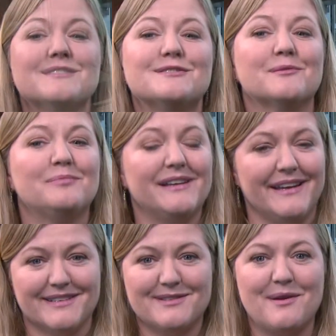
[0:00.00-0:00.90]
So
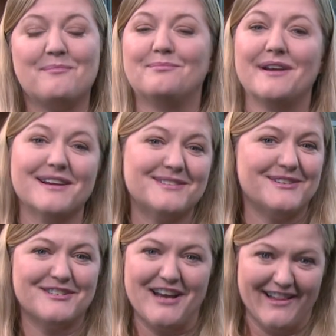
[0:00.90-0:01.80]
please, bring us
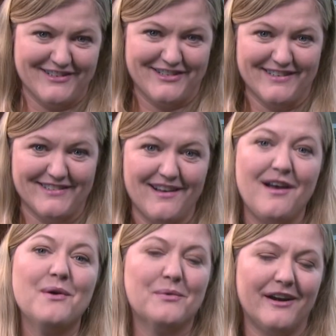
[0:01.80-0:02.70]
your challenges.
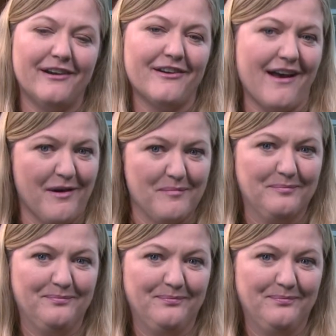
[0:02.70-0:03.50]
We're here to help.